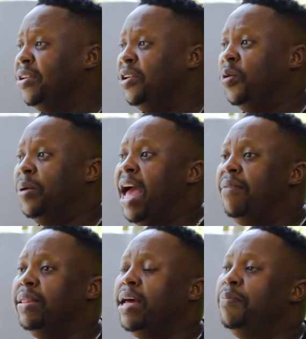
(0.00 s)
you know, having
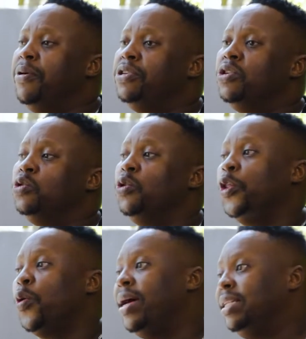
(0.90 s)
that person to throw
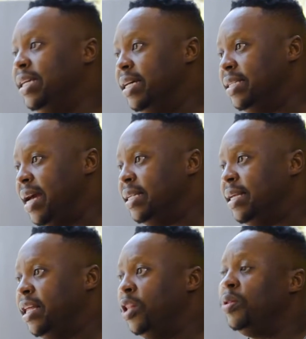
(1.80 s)
ideas at and
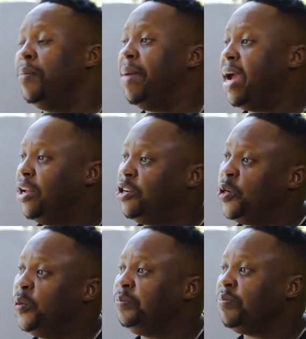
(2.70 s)
they throw them back at you,